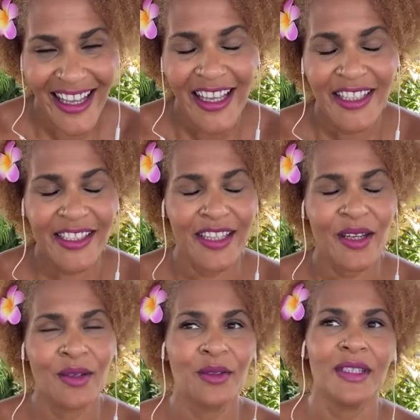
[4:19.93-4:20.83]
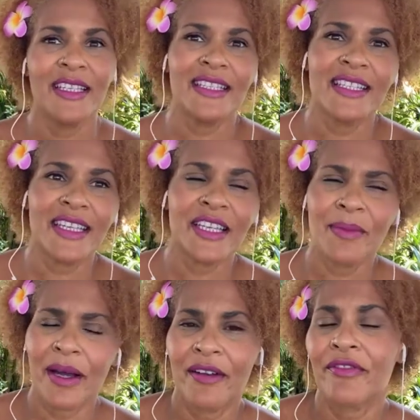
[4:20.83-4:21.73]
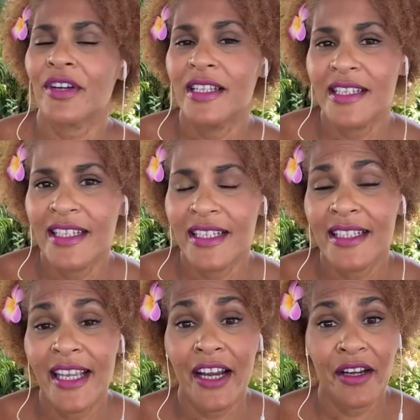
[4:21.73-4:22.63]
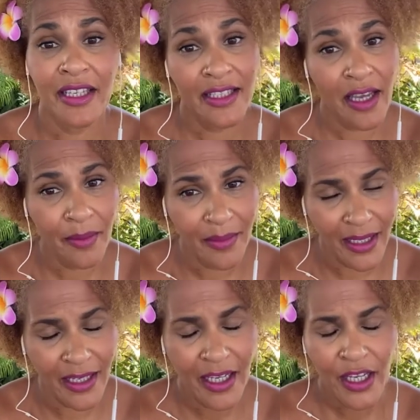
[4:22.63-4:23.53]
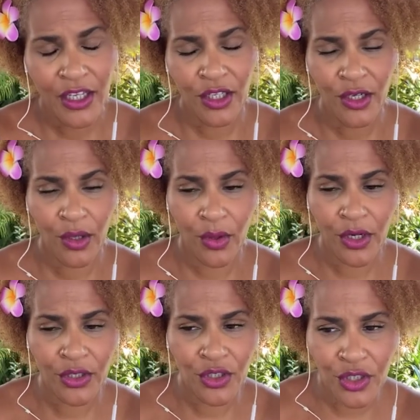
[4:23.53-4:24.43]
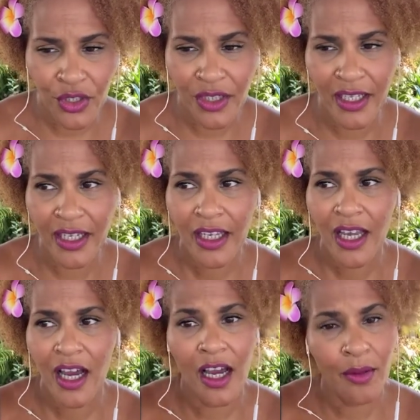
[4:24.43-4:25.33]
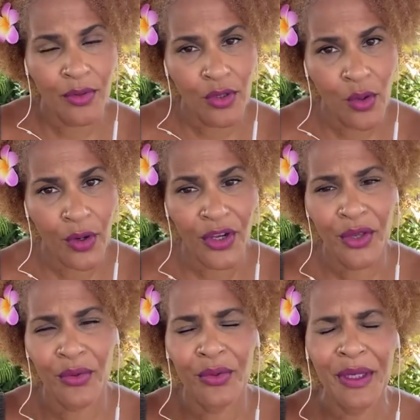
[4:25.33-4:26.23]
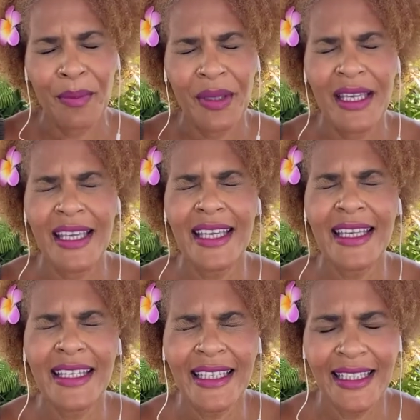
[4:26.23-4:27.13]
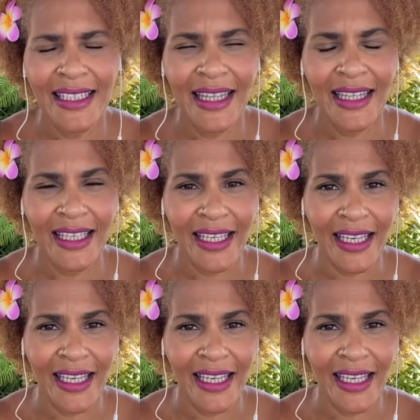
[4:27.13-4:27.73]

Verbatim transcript: So let's think about it. For instance, Harriet Tubman, you know, her journey up north repeatedly,